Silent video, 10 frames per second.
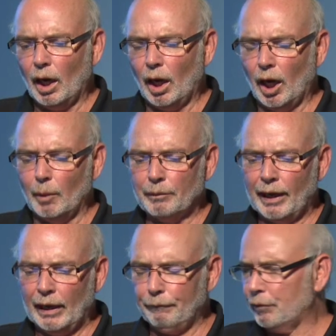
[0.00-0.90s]

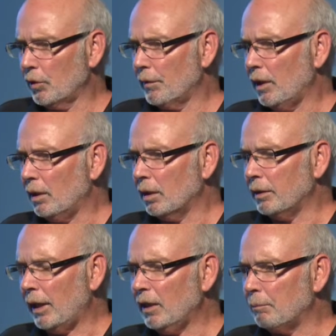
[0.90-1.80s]
After the
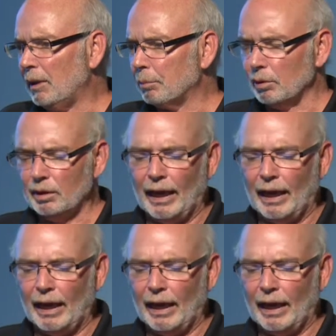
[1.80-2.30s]
native people